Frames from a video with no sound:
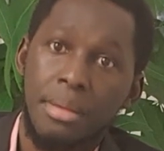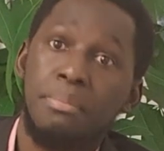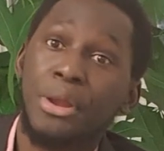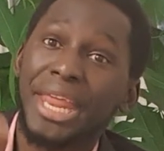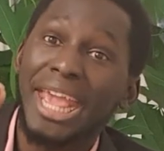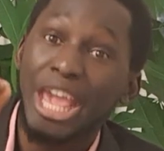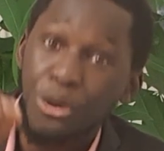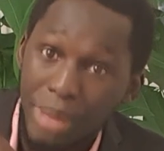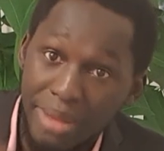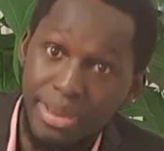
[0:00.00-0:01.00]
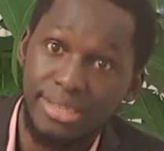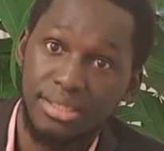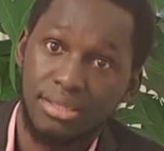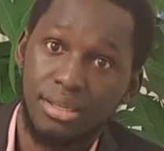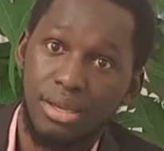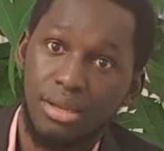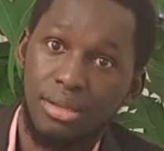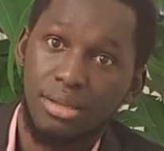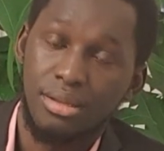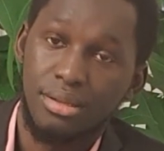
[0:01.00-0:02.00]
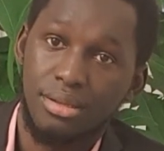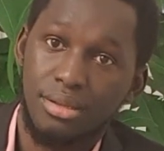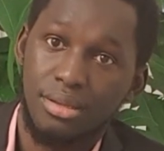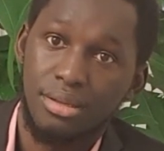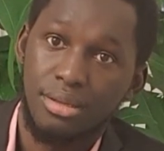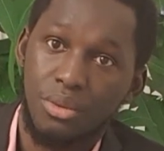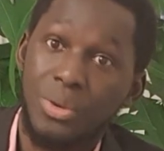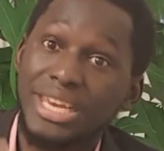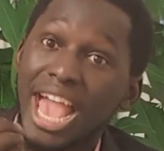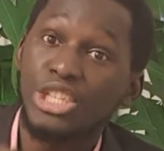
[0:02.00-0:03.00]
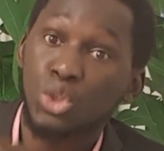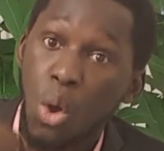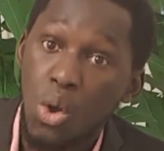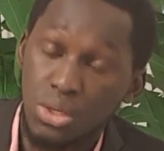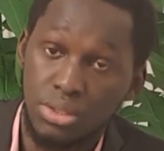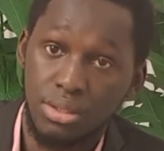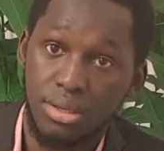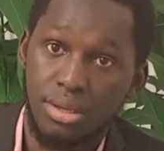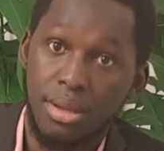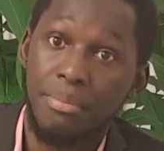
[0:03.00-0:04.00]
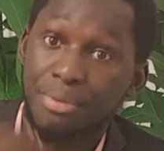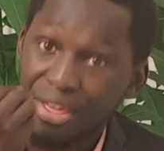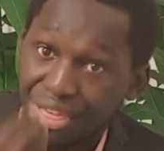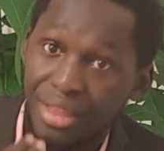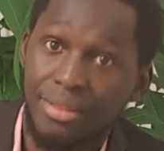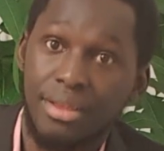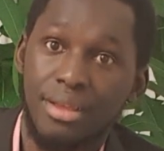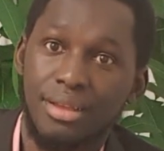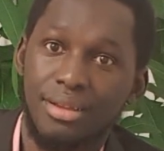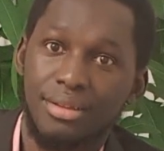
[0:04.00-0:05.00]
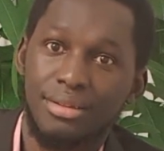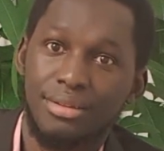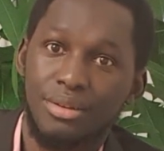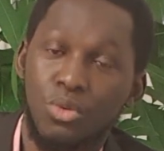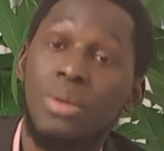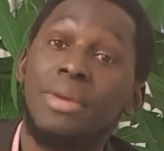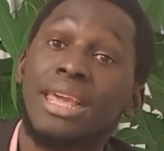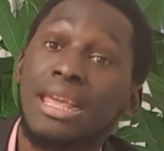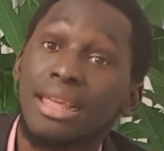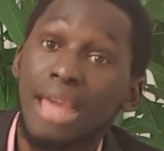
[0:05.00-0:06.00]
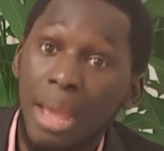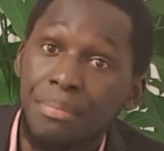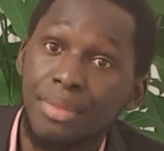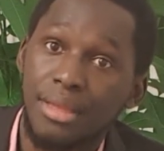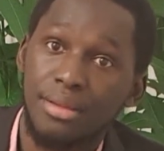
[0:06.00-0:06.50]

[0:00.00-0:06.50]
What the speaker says: But human beings, with their souls, breathing, will be kept